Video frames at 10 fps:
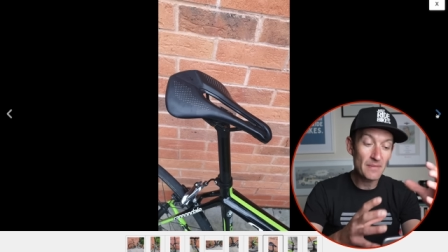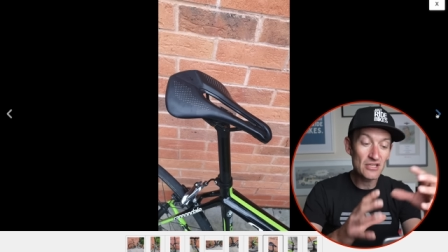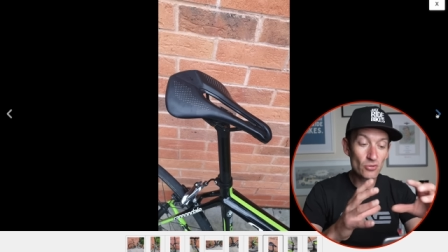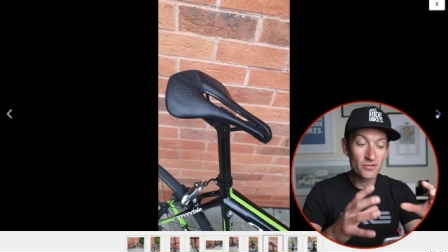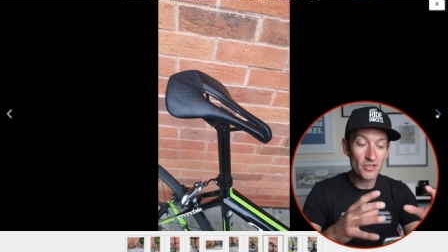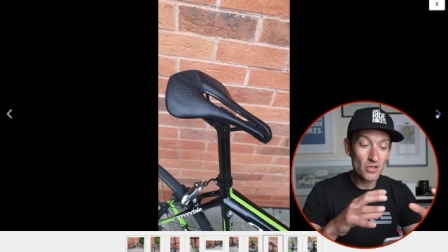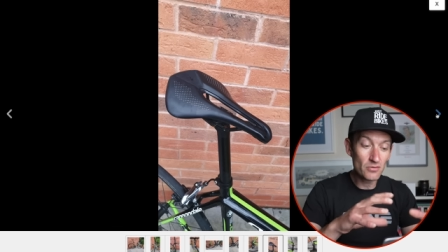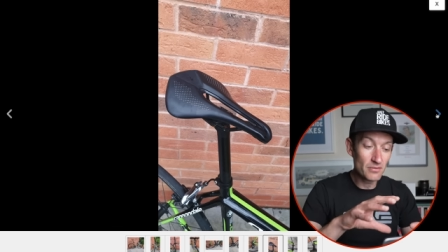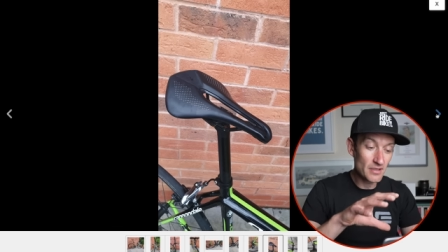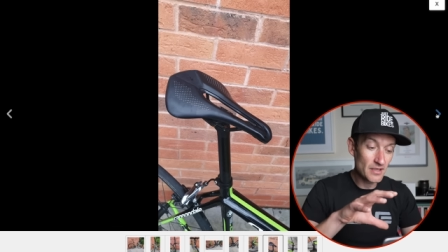make sure there's no
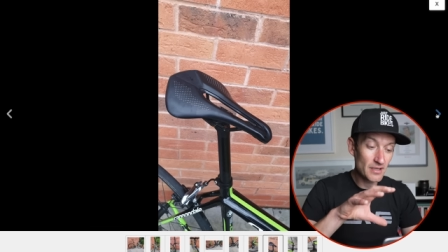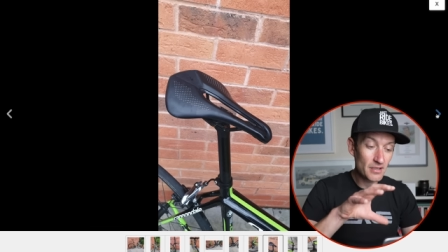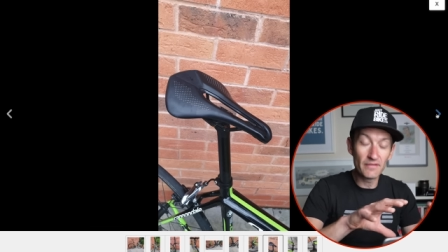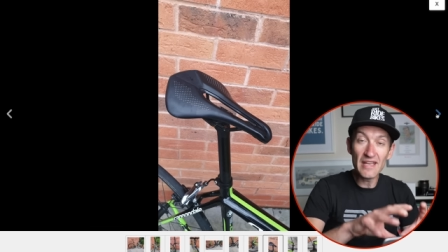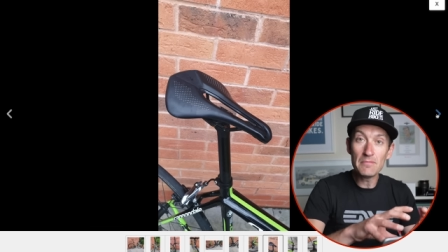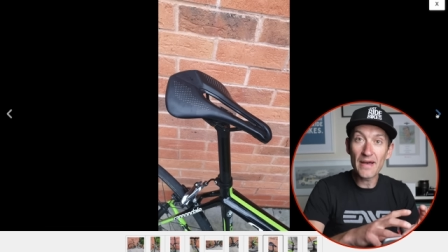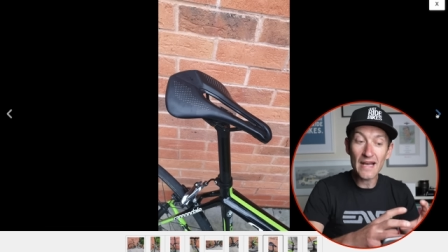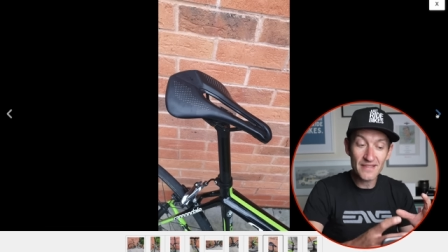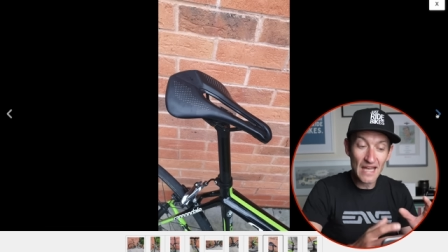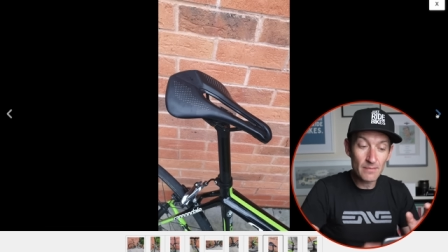kind of
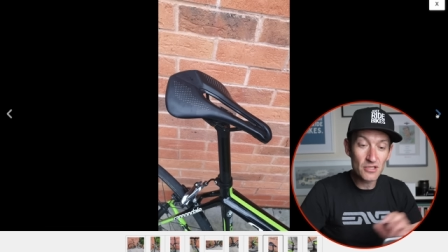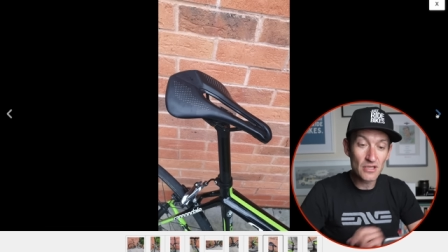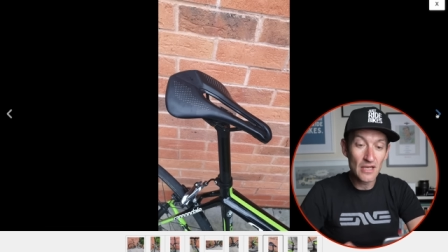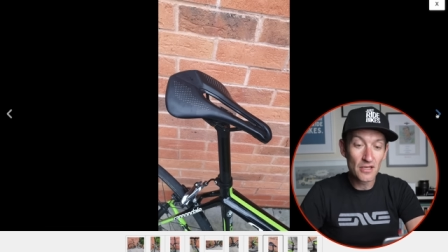impact damage,